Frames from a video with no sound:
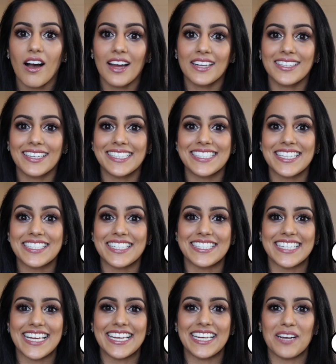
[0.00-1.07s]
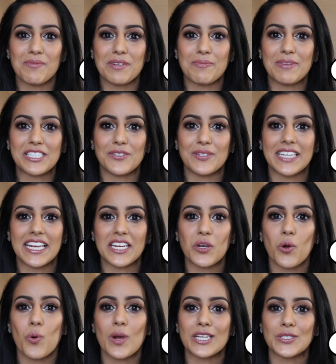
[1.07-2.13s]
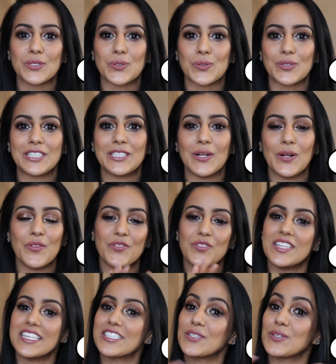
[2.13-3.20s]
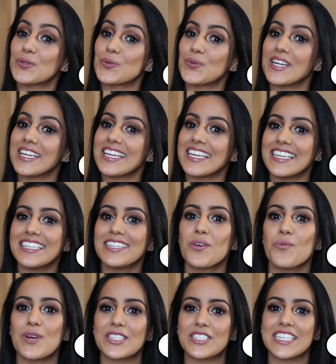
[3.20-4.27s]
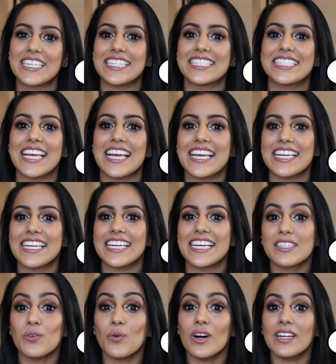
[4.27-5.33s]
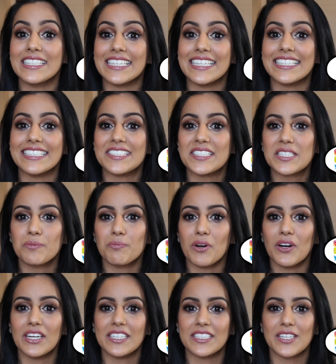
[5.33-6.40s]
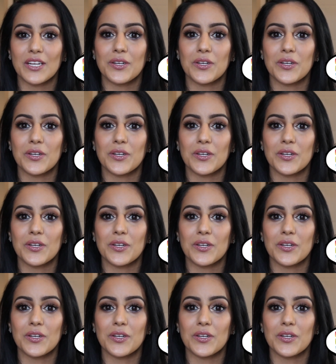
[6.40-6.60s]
Hi guys, today I'm going to be doing a quick tutorial on this look right here, which is a Diwali inspired